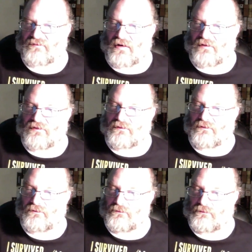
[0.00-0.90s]
mountain.
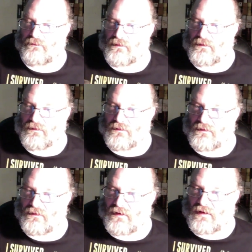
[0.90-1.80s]

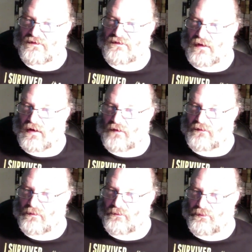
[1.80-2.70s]
Yes, I have a